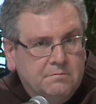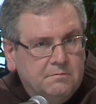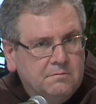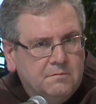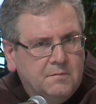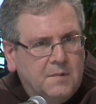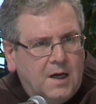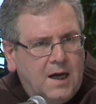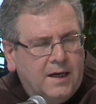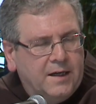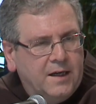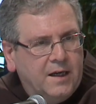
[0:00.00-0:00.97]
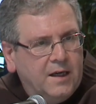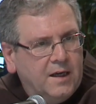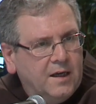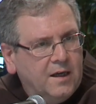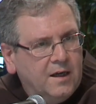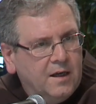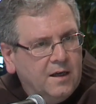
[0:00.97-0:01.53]
live with the
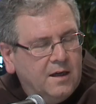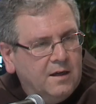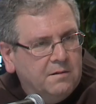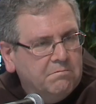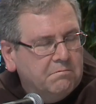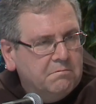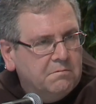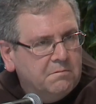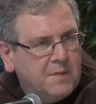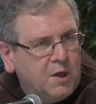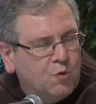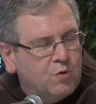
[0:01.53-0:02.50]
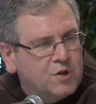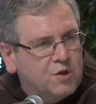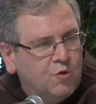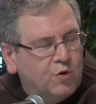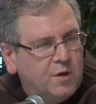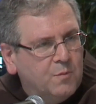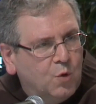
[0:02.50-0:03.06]
local Christian
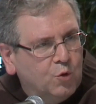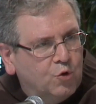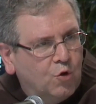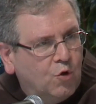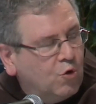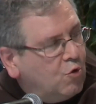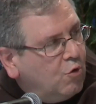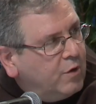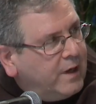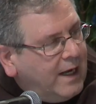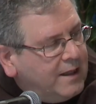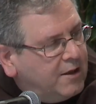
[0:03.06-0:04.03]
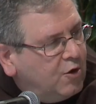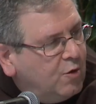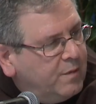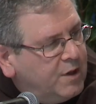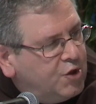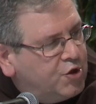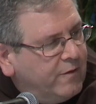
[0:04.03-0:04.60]
community, to help
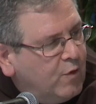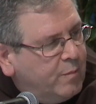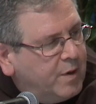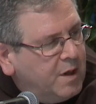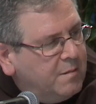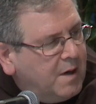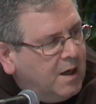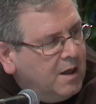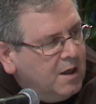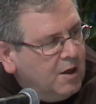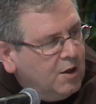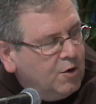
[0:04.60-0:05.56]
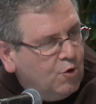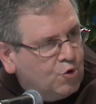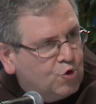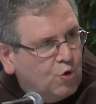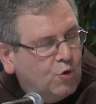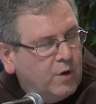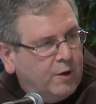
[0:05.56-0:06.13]
them in their
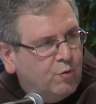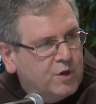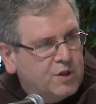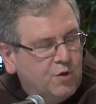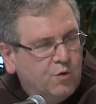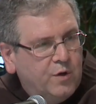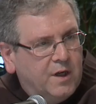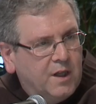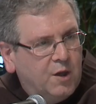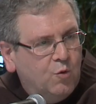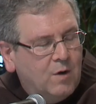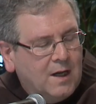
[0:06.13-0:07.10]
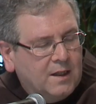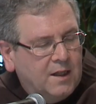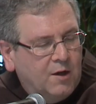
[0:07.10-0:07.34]
concrete necessities.